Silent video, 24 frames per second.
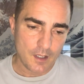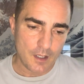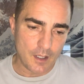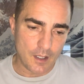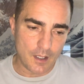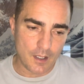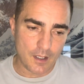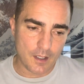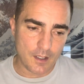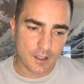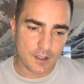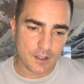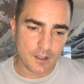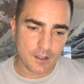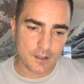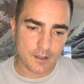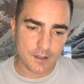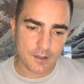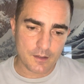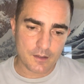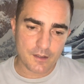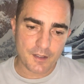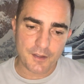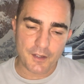
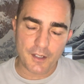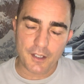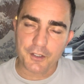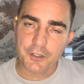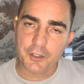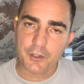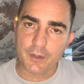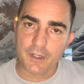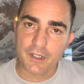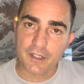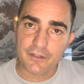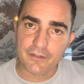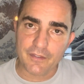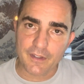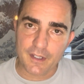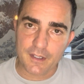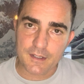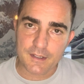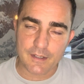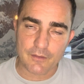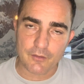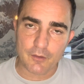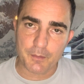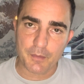And thank you in
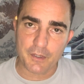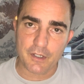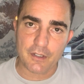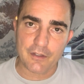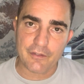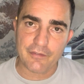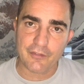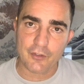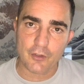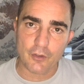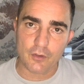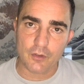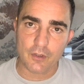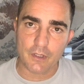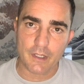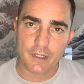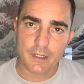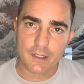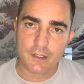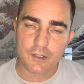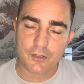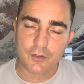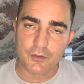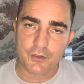advance, everybody, for your
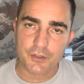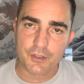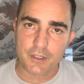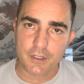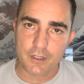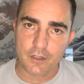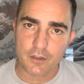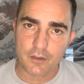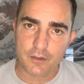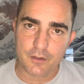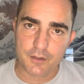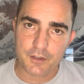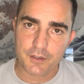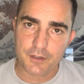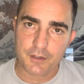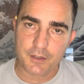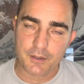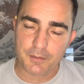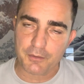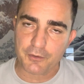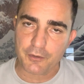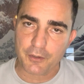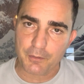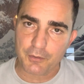likes, your shares,
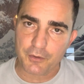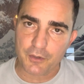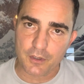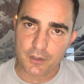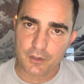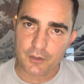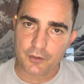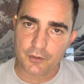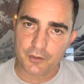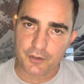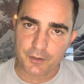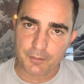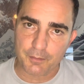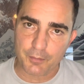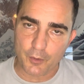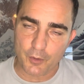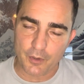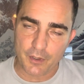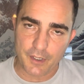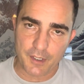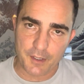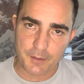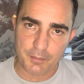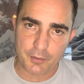subscriptions, your
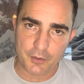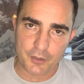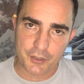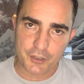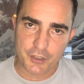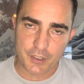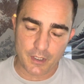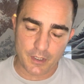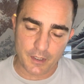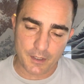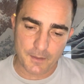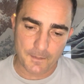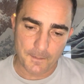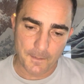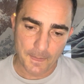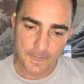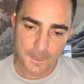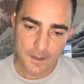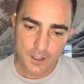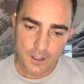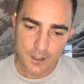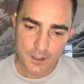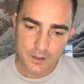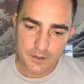support. I appreciate it.
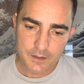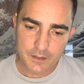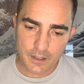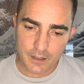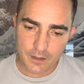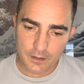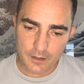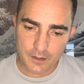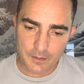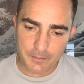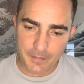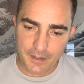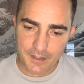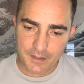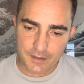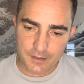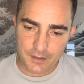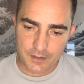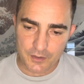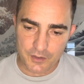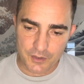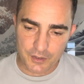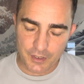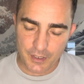Daily
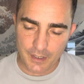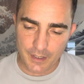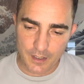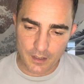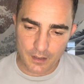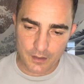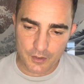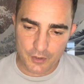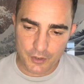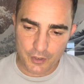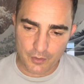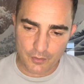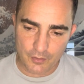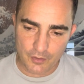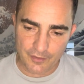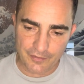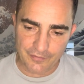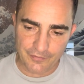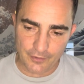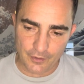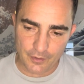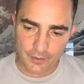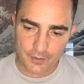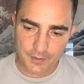message. Today is June the
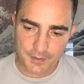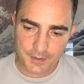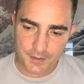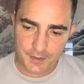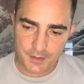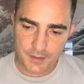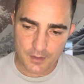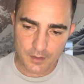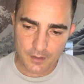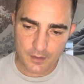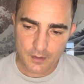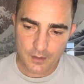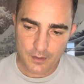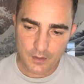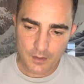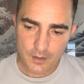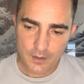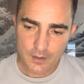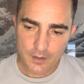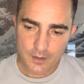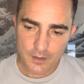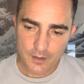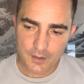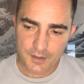1st.
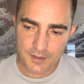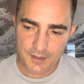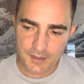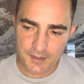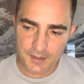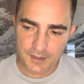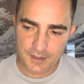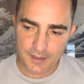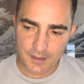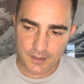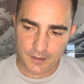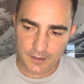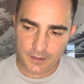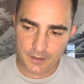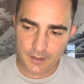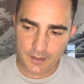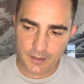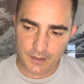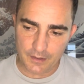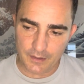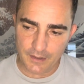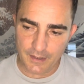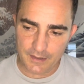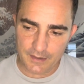This is a daily
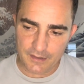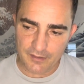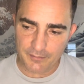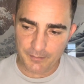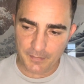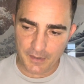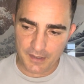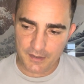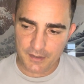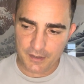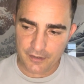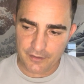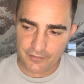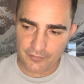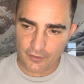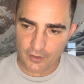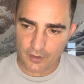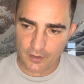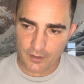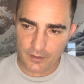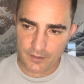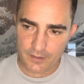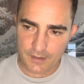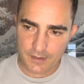collective message for
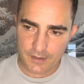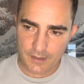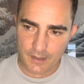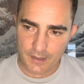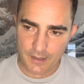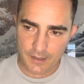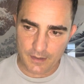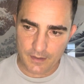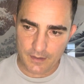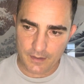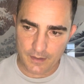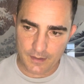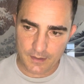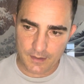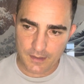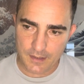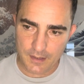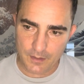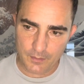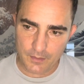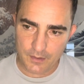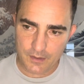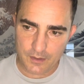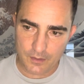all signs. Let's see
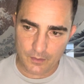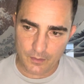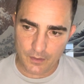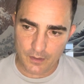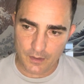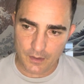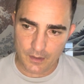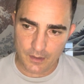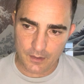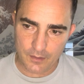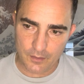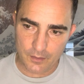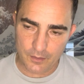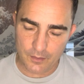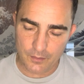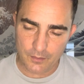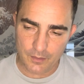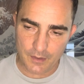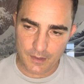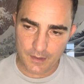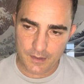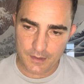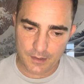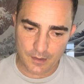what's going on. Who
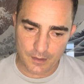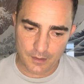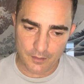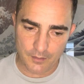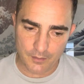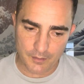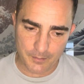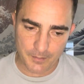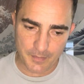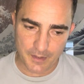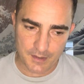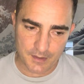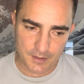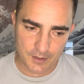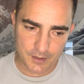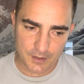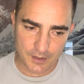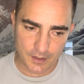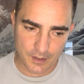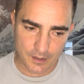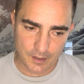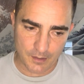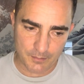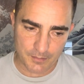needs to hear the message
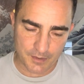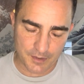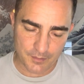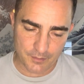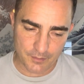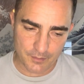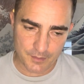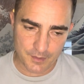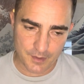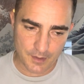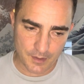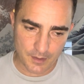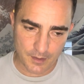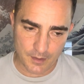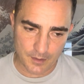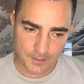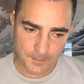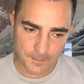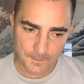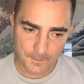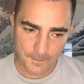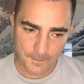that comes through today?